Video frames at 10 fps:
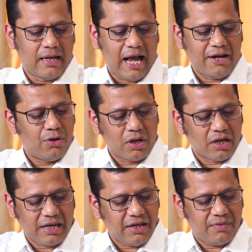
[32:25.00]
I don't
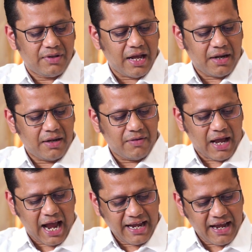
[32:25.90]
agree with that.
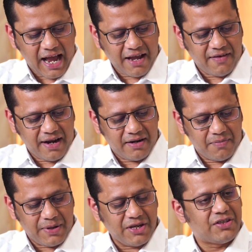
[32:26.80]
I've had a
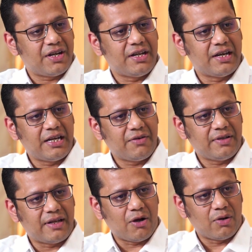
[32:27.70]
patient hearing
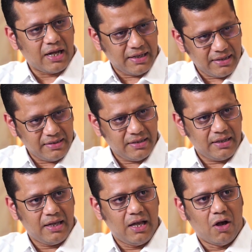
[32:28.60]
with Rahul Gandhi
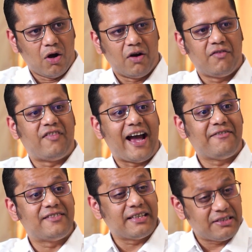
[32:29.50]
ji on
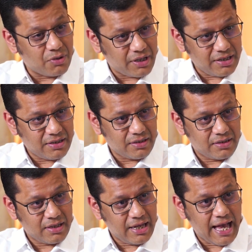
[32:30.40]
5-6
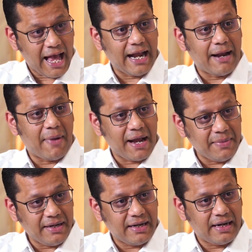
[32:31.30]
occasions, and my
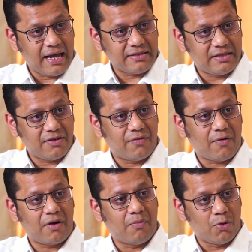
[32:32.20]
meeting lasted
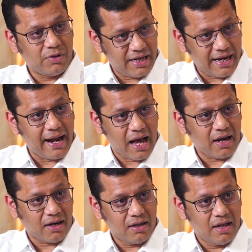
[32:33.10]
for more than an
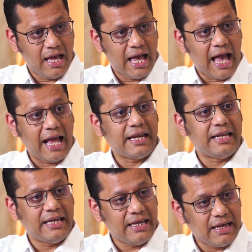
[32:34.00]
hour. And
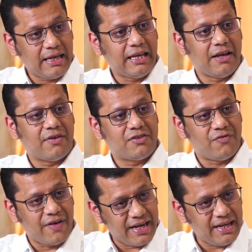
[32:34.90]
he gave us
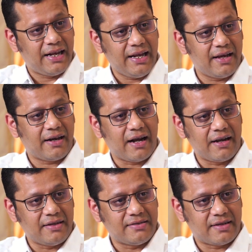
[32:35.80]
very
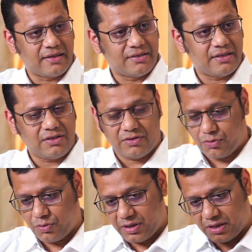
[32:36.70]
clear-cut instructions
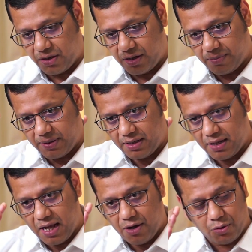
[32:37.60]
to the honorable,
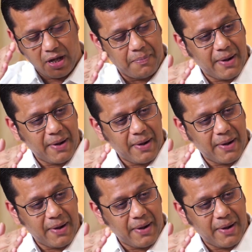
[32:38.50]
to our